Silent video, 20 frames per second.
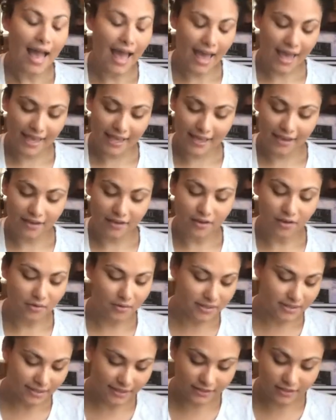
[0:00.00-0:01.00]
I
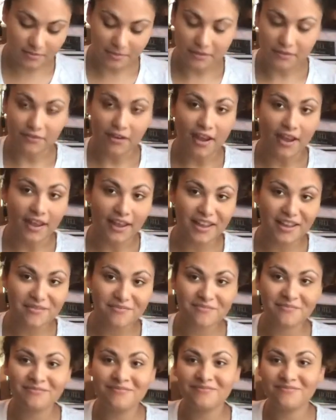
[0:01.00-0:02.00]
always like to be right.
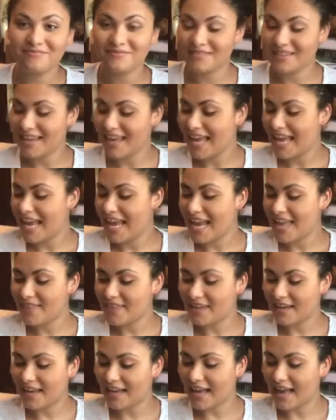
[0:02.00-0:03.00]
And
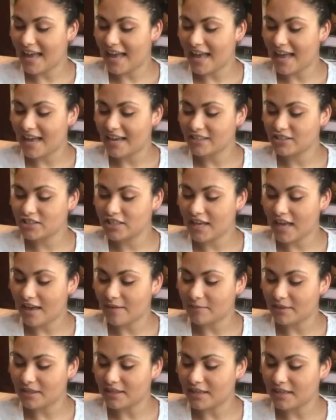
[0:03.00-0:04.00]
then I got, she
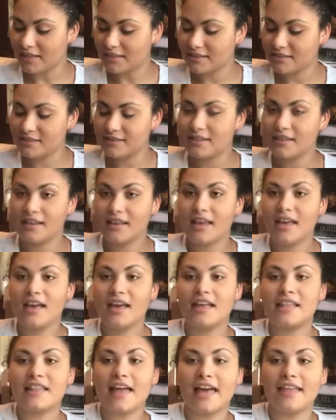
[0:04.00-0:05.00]
got me this
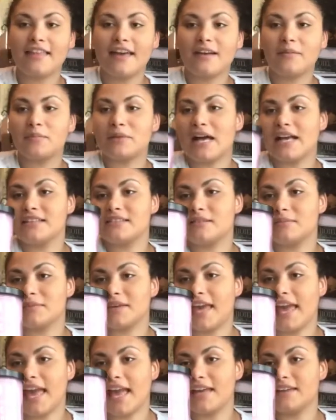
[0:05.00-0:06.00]
lilac blossom
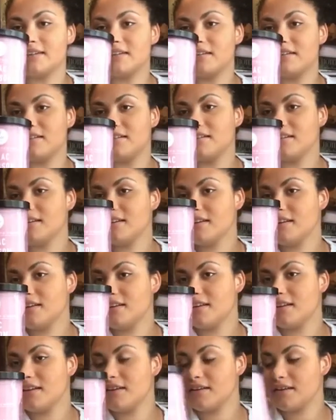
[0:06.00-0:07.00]
candle
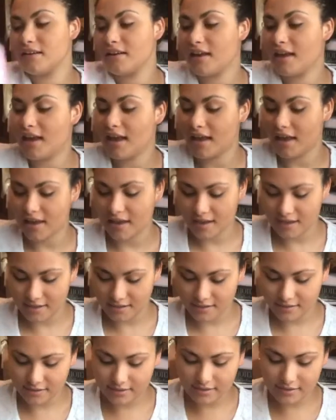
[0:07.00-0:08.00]

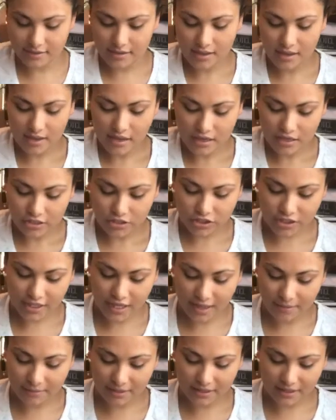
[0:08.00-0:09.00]
and she
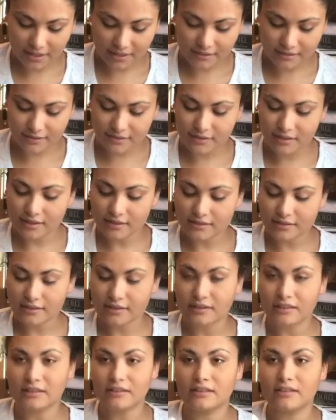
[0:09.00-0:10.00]
got me this
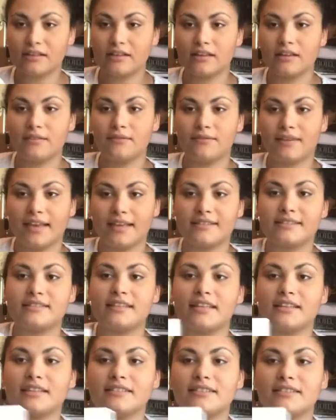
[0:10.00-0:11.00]
little vase
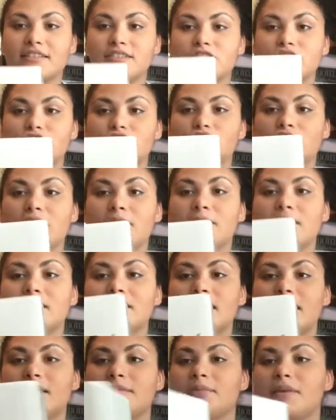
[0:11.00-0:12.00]
thing that says dream in
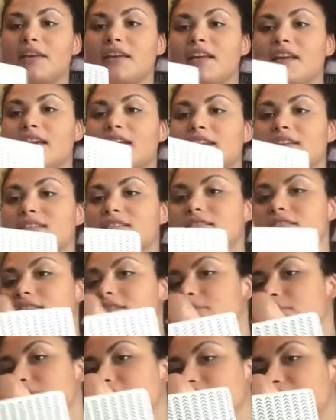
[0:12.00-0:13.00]
light pink and it's super